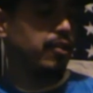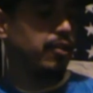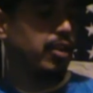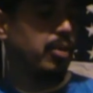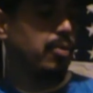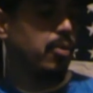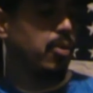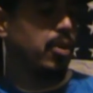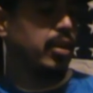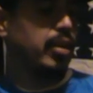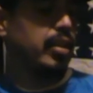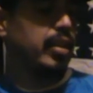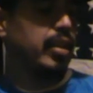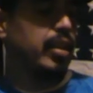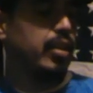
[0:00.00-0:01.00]
free
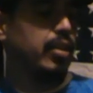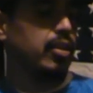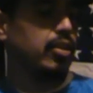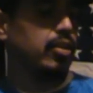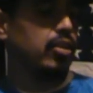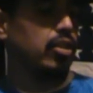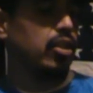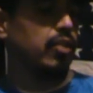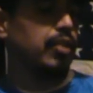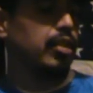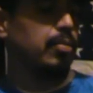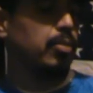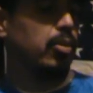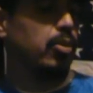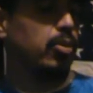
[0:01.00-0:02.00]
warranty or service
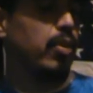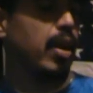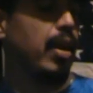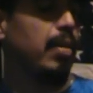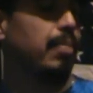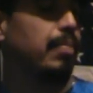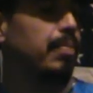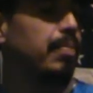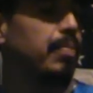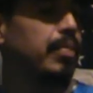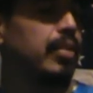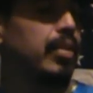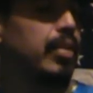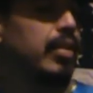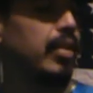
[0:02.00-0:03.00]
program,
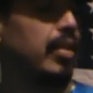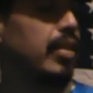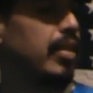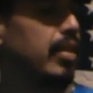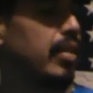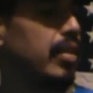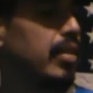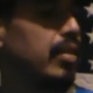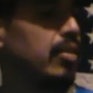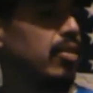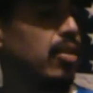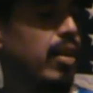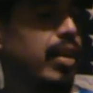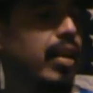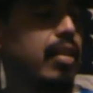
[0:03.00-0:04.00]

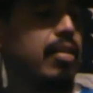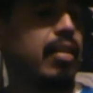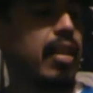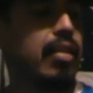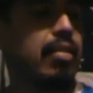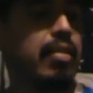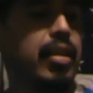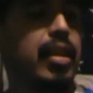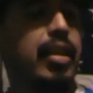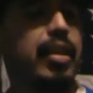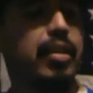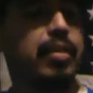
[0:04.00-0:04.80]
so I guess that's neat.